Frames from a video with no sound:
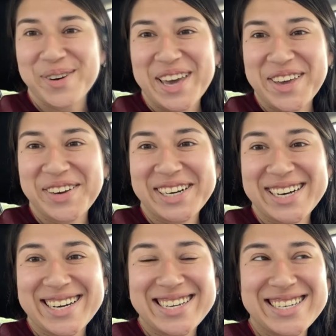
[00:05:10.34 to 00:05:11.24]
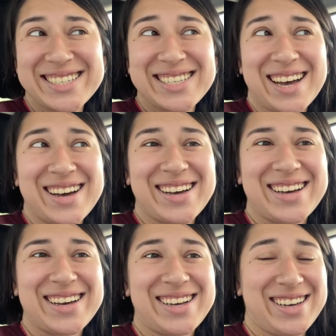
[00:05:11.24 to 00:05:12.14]
Okay, you guys,
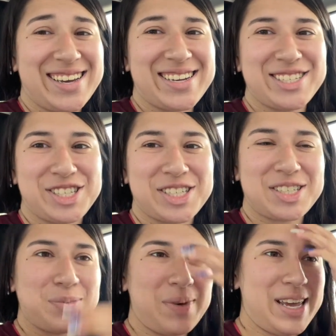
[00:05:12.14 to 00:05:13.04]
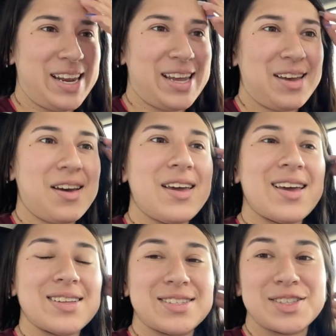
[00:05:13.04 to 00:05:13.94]
I just made it.
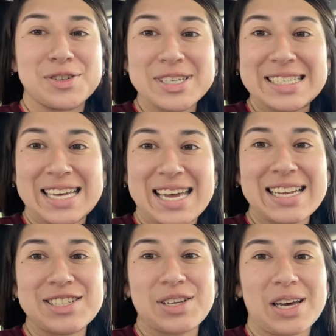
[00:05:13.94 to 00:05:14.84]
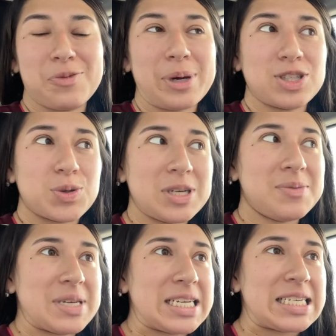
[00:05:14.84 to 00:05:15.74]
It's 3.10, so I have about 20
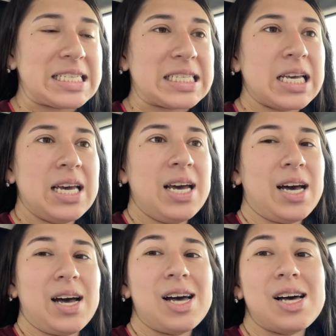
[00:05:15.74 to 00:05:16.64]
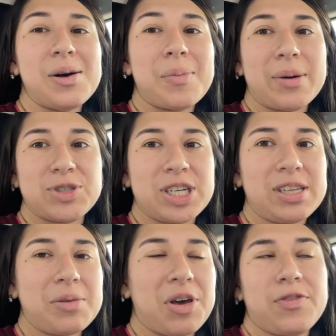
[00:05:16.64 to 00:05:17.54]
minutes. Um, I'm trying to
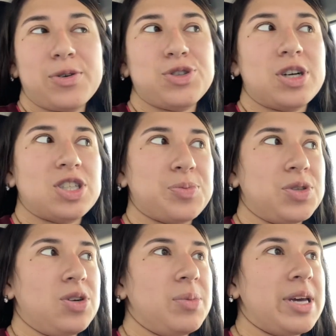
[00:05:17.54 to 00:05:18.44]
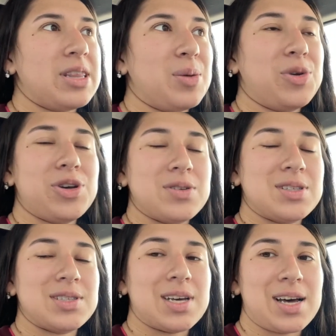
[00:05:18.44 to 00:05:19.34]
let my phone charge up a little bit and then I'm gonna go
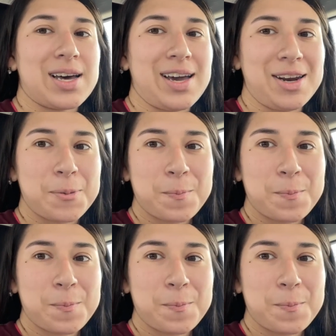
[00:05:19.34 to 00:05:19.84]
inside